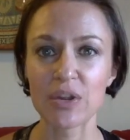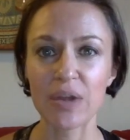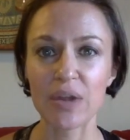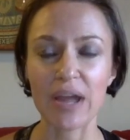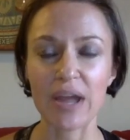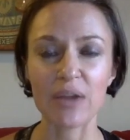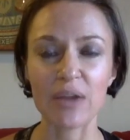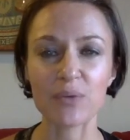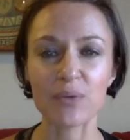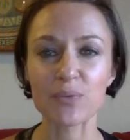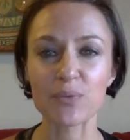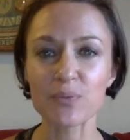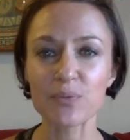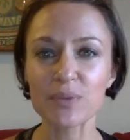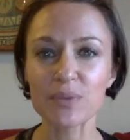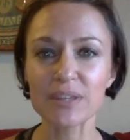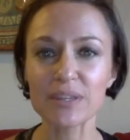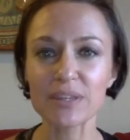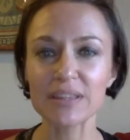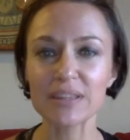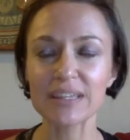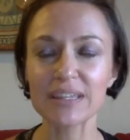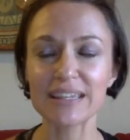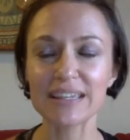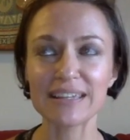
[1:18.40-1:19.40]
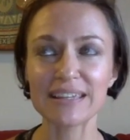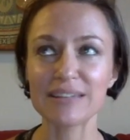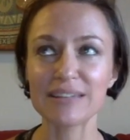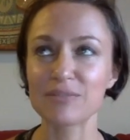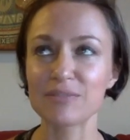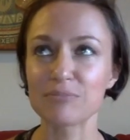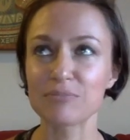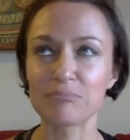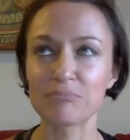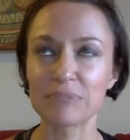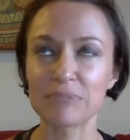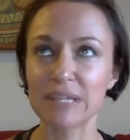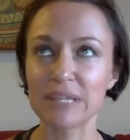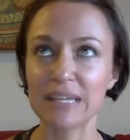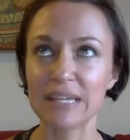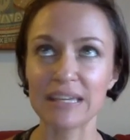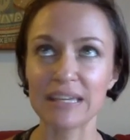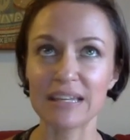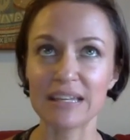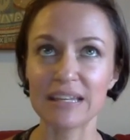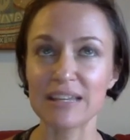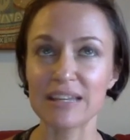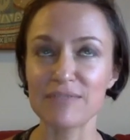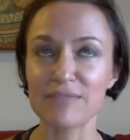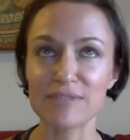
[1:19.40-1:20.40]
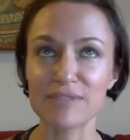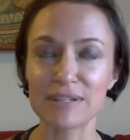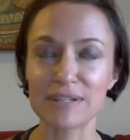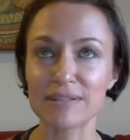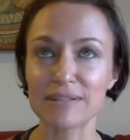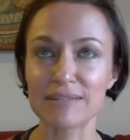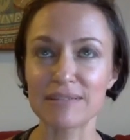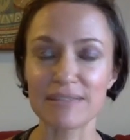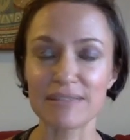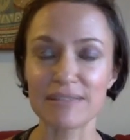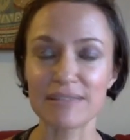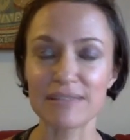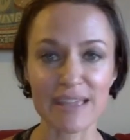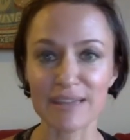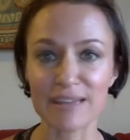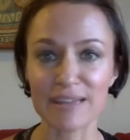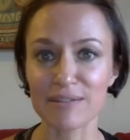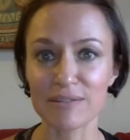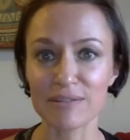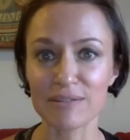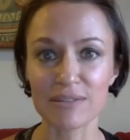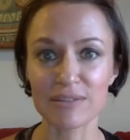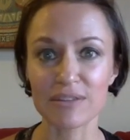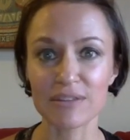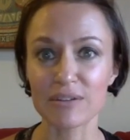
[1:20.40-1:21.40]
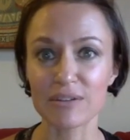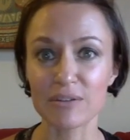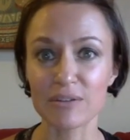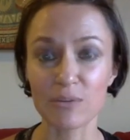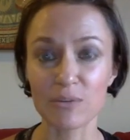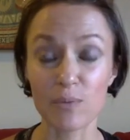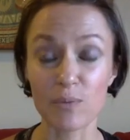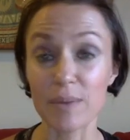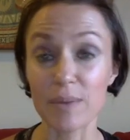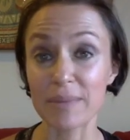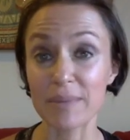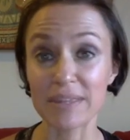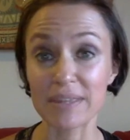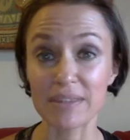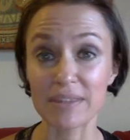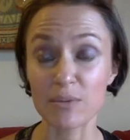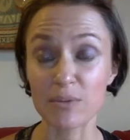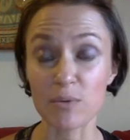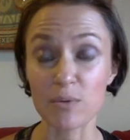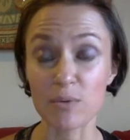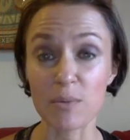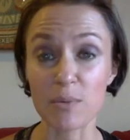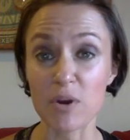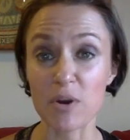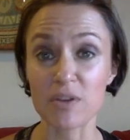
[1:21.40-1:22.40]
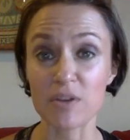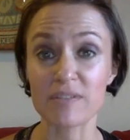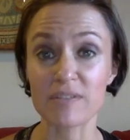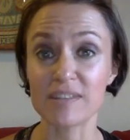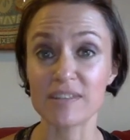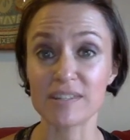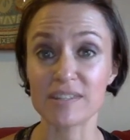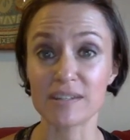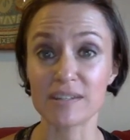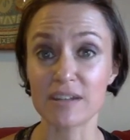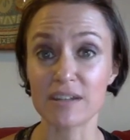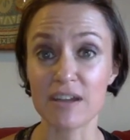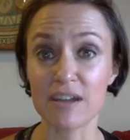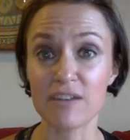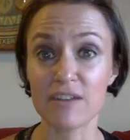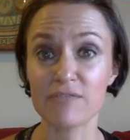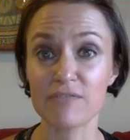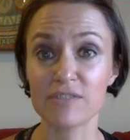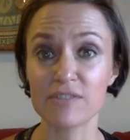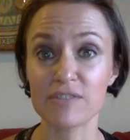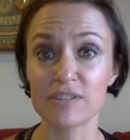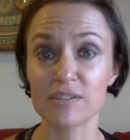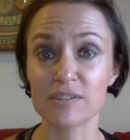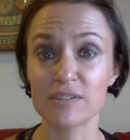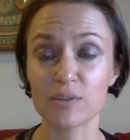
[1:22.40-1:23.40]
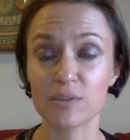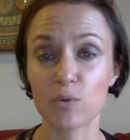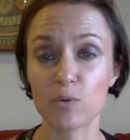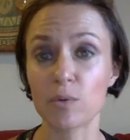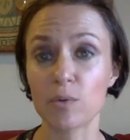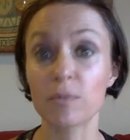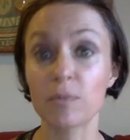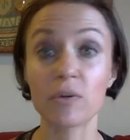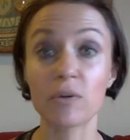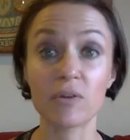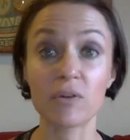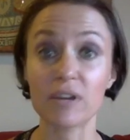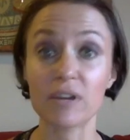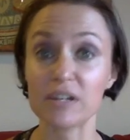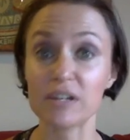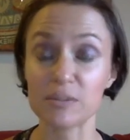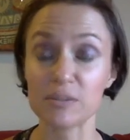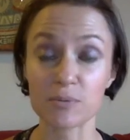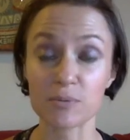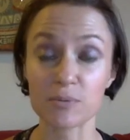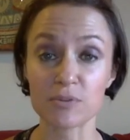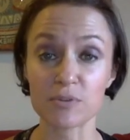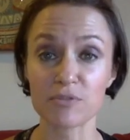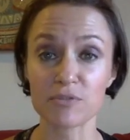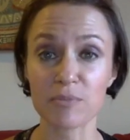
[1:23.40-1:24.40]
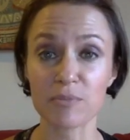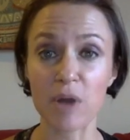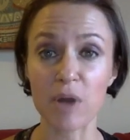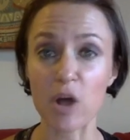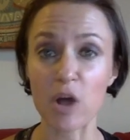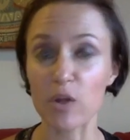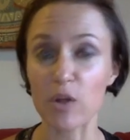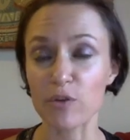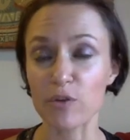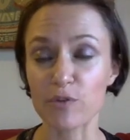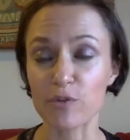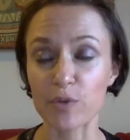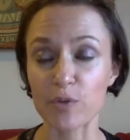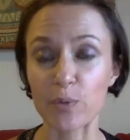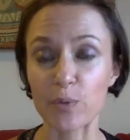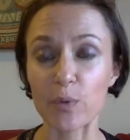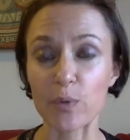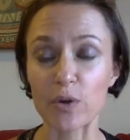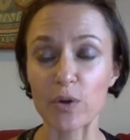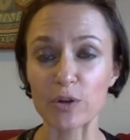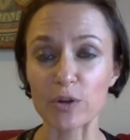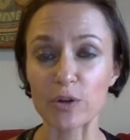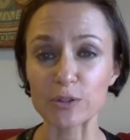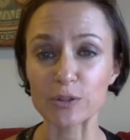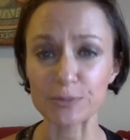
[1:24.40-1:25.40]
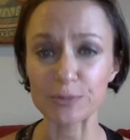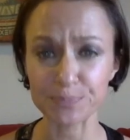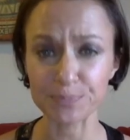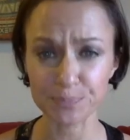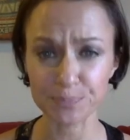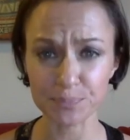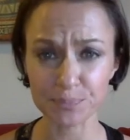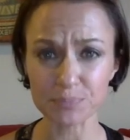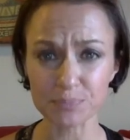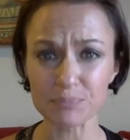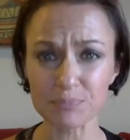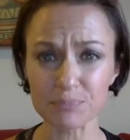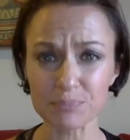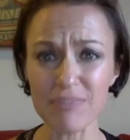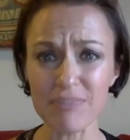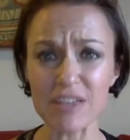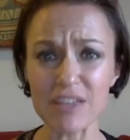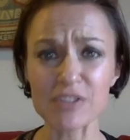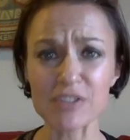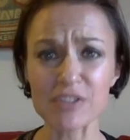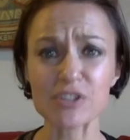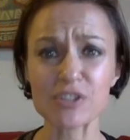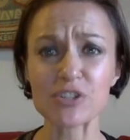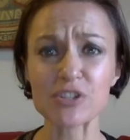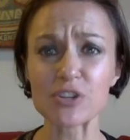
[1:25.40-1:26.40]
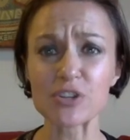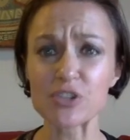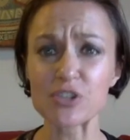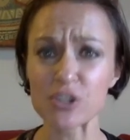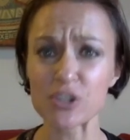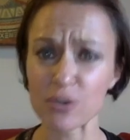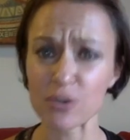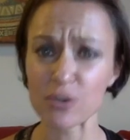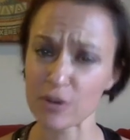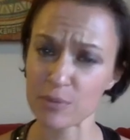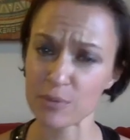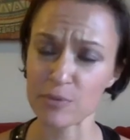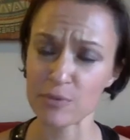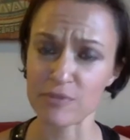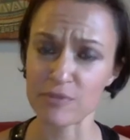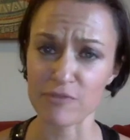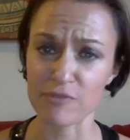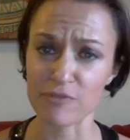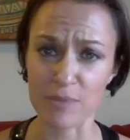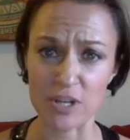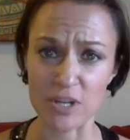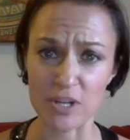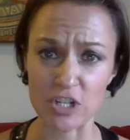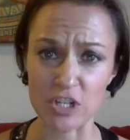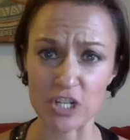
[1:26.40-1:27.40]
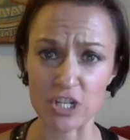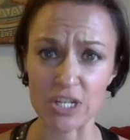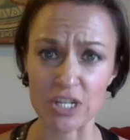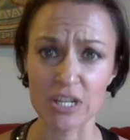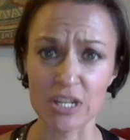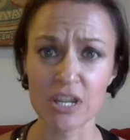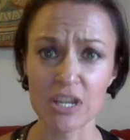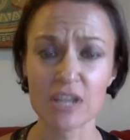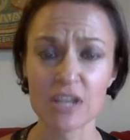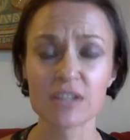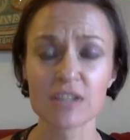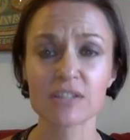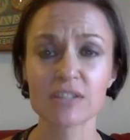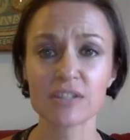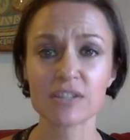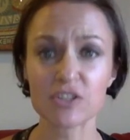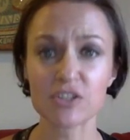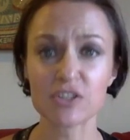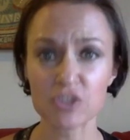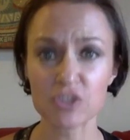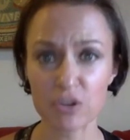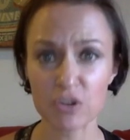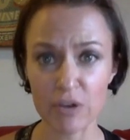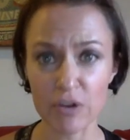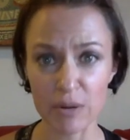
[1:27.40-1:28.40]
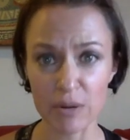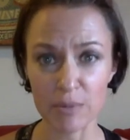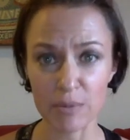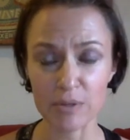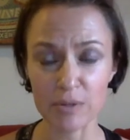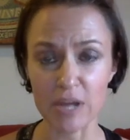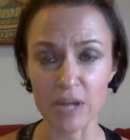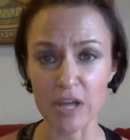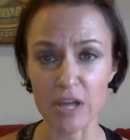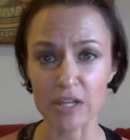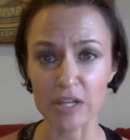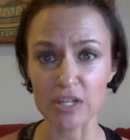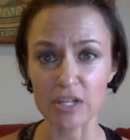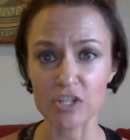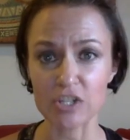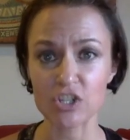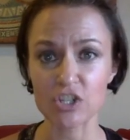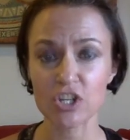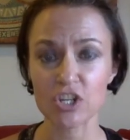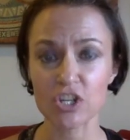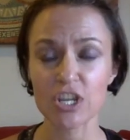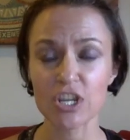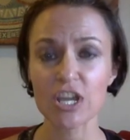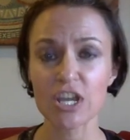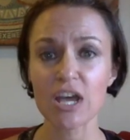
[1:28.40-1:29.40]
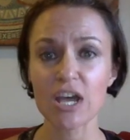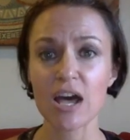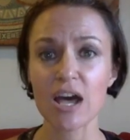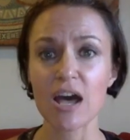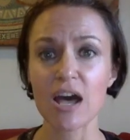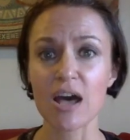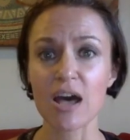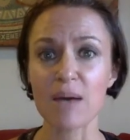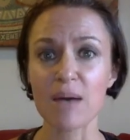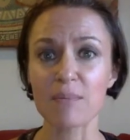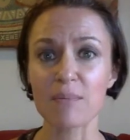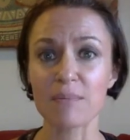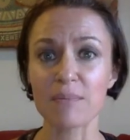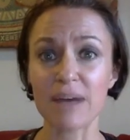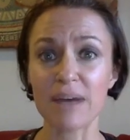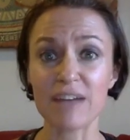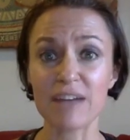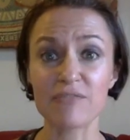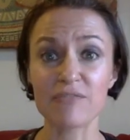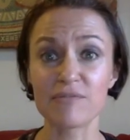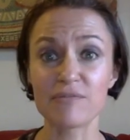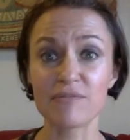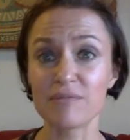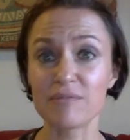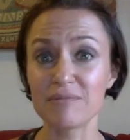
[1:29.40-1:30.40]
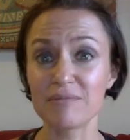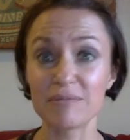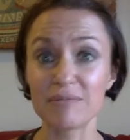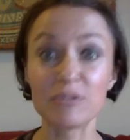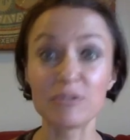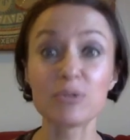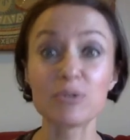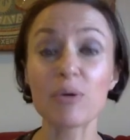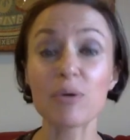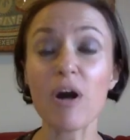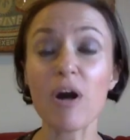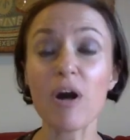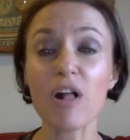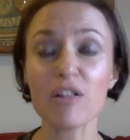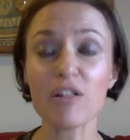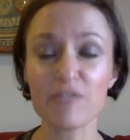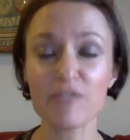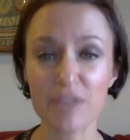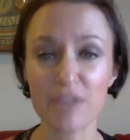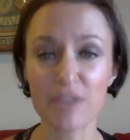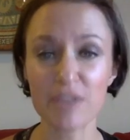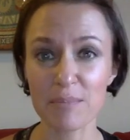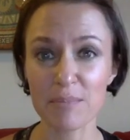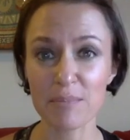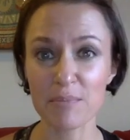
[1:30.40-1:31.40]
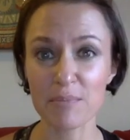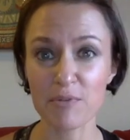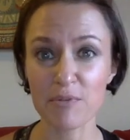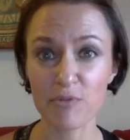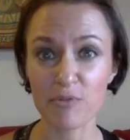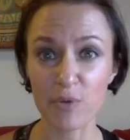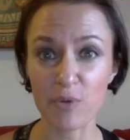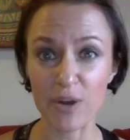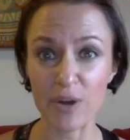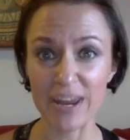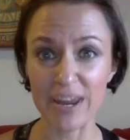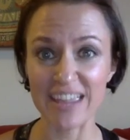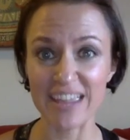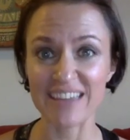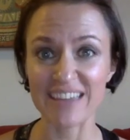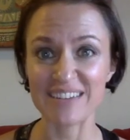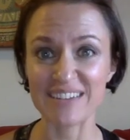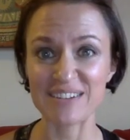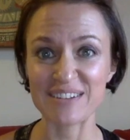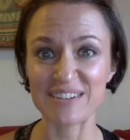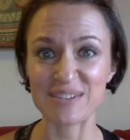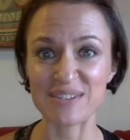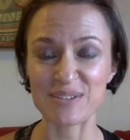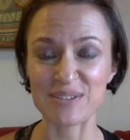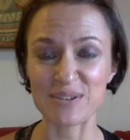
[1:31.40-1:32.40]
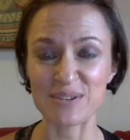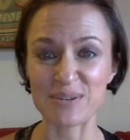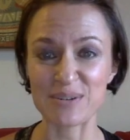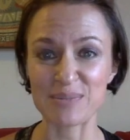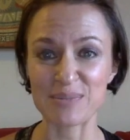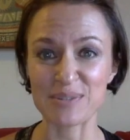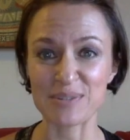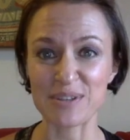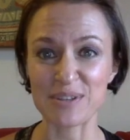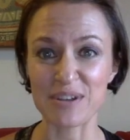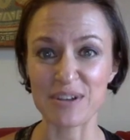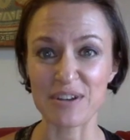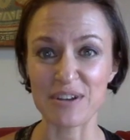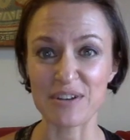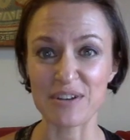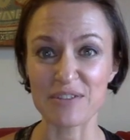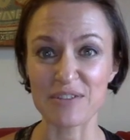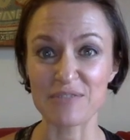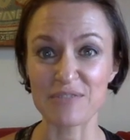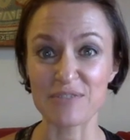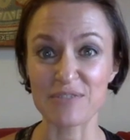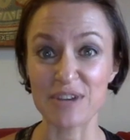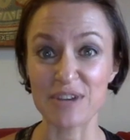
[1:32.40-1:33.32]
I really can't even thank the women that were part of this enough, these hormonal experts from all over the world. Such incredible information, such incredible knowledge. I knew all of them beforehand in terms of,